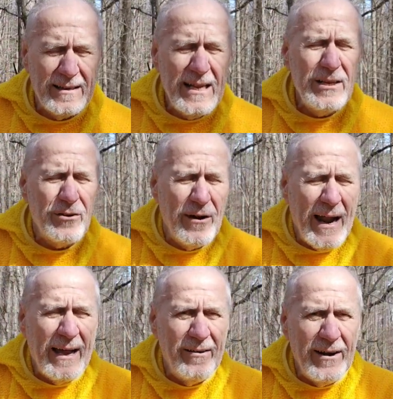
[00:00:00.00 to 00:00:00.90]
t-shirt
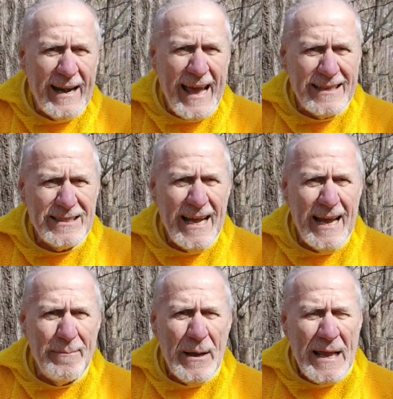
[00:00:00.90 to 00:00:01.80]
under it next
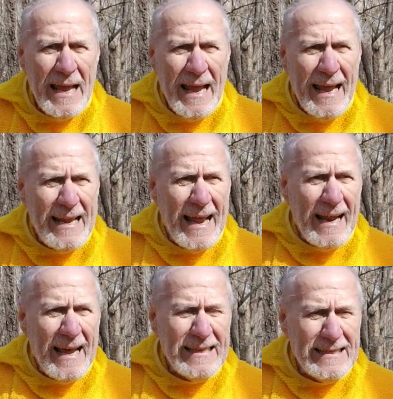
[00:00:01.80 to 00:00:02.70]
time.
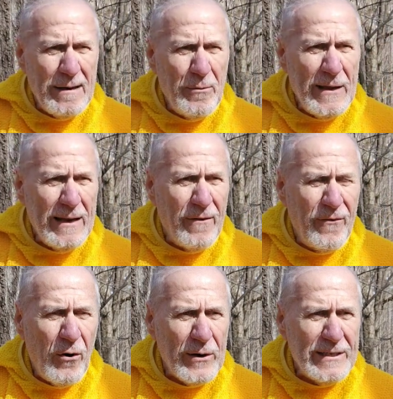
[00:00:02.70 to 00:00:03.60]
Now, like I said, we in the
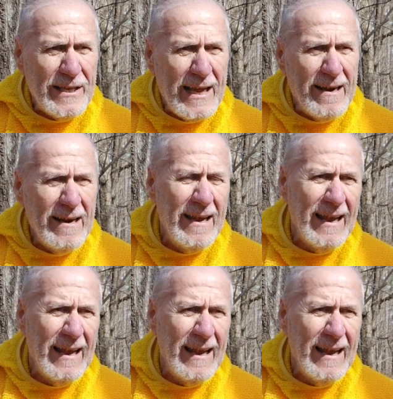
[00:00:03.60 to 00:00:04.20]
40s here.